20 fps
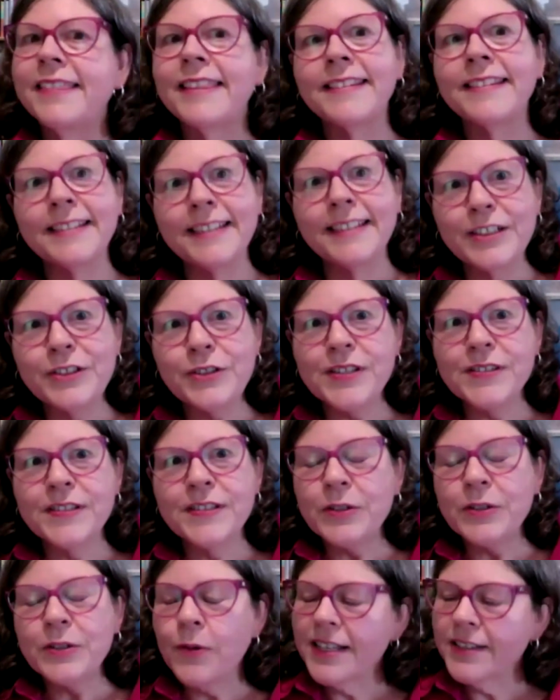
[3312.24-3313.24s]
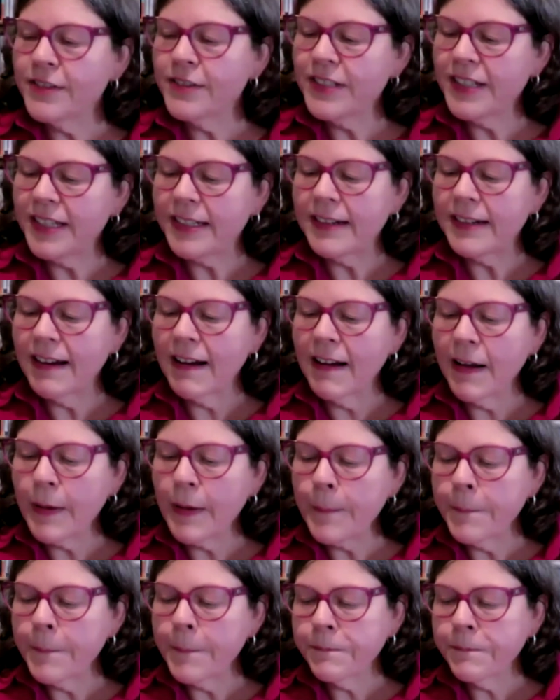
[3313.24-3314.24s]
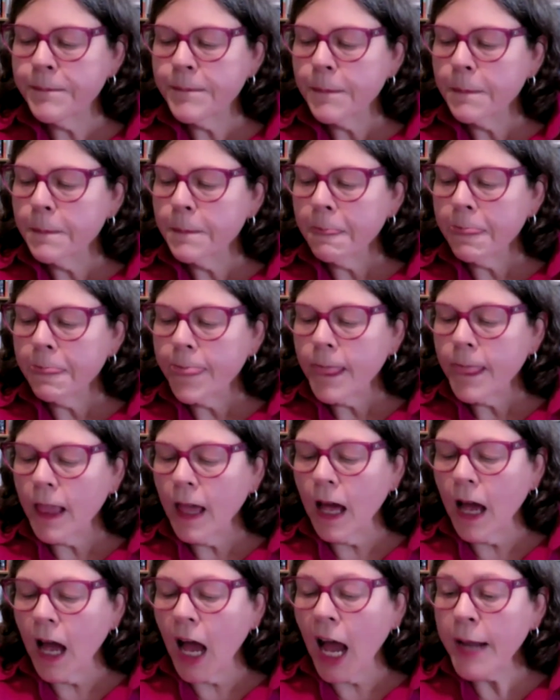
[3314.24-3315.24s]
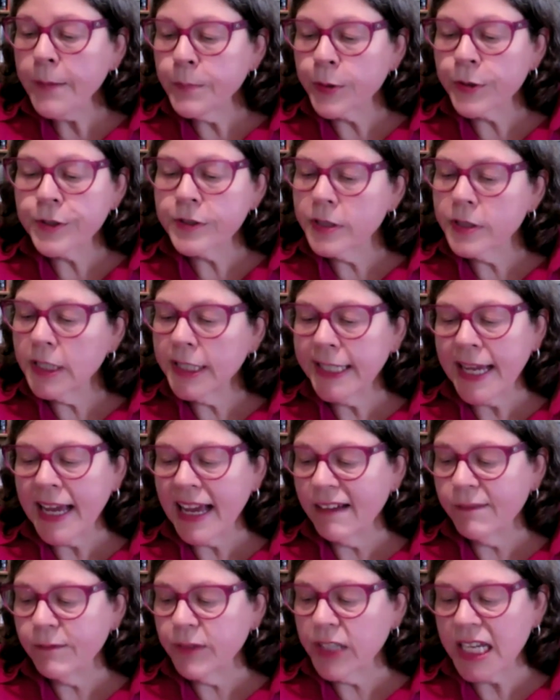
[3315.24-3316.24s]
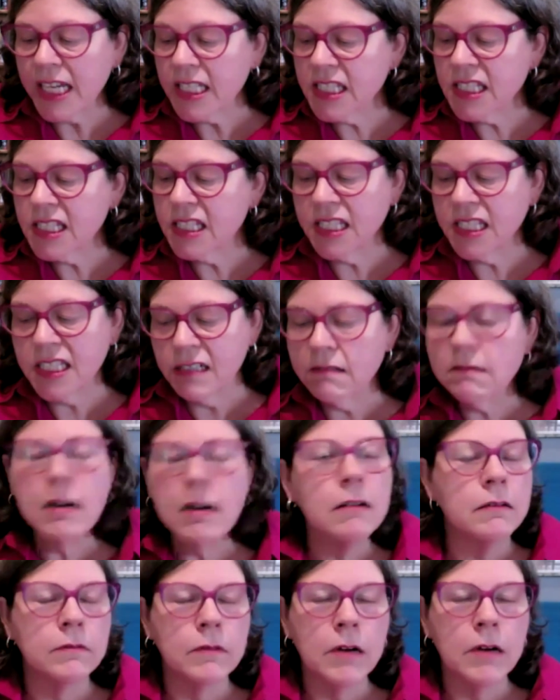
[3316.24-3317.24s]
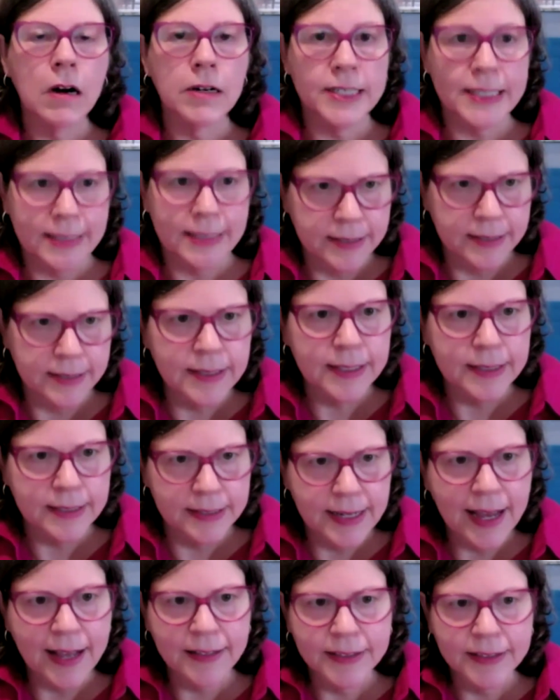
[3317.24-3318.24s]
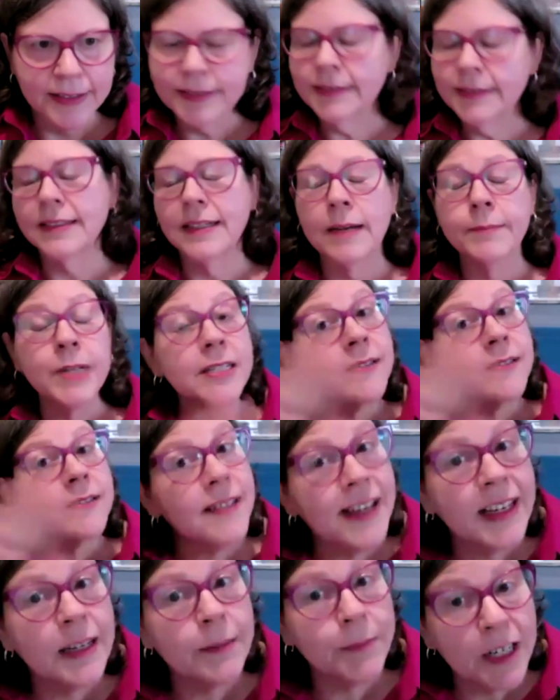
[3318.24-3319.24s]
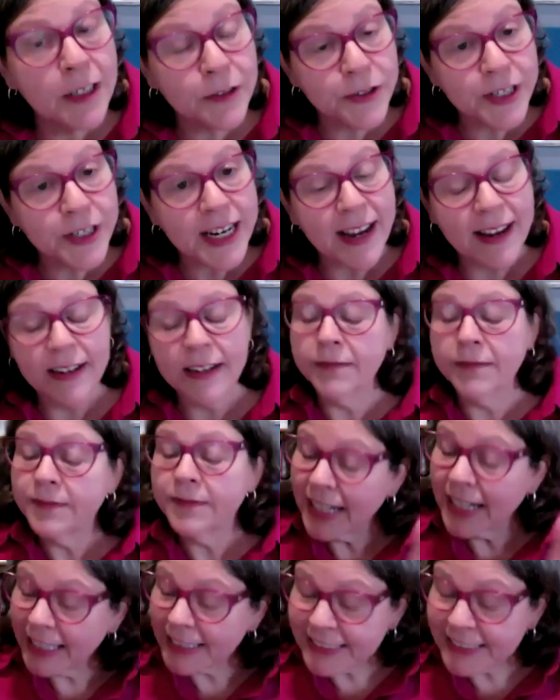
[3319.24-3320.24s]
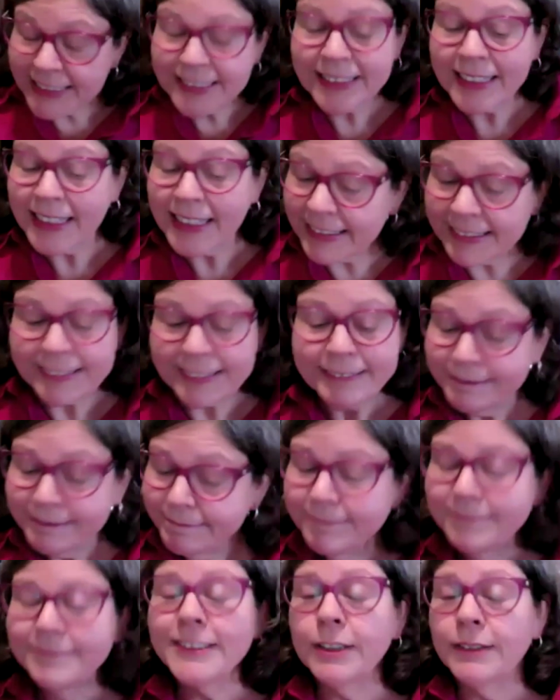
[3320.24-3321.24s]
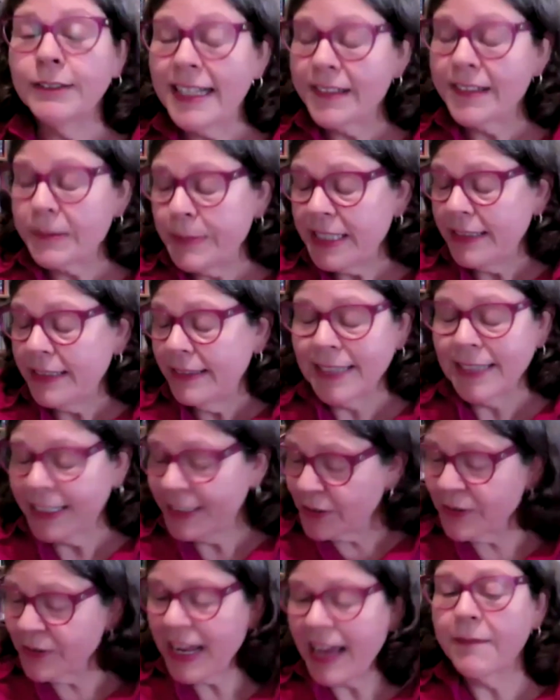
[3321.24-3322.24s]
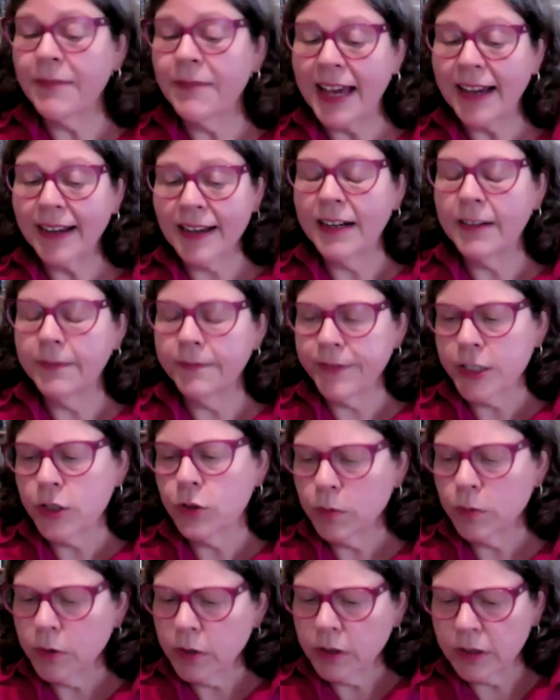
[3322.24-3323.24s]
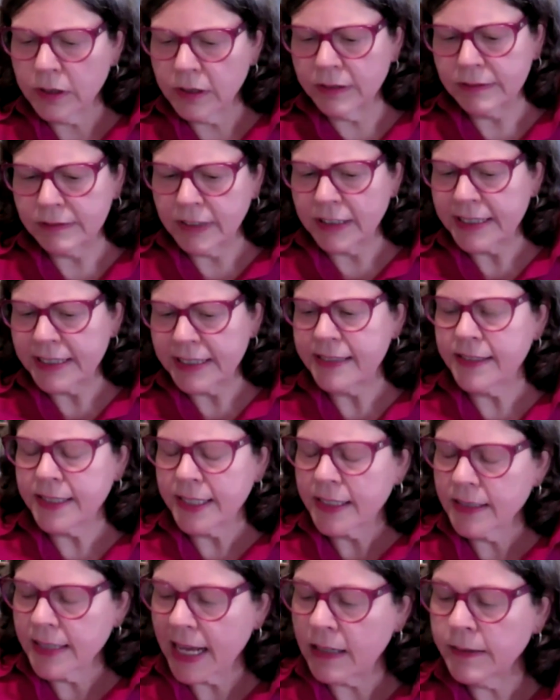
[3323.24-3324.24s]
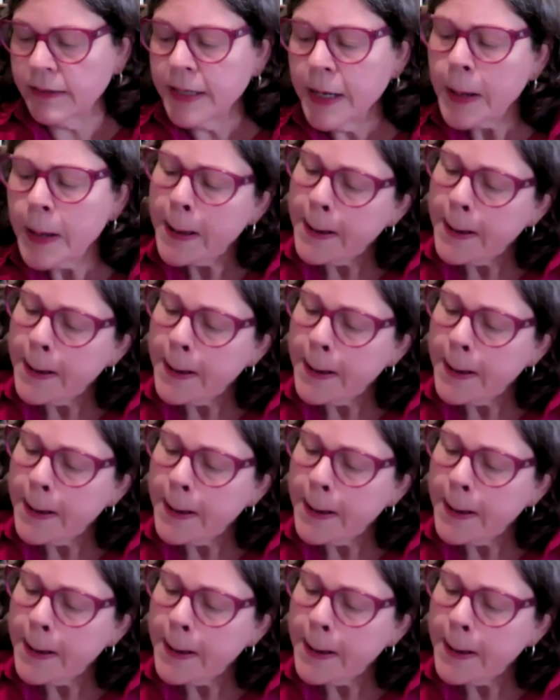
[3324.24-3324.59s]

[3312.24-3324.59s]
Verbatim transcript: that's an interesting question. Um, I personally have like zero artistic talent. I'm not saying I'm not creative. I just like, don't ask me, I don't have that kind of visual artistic talent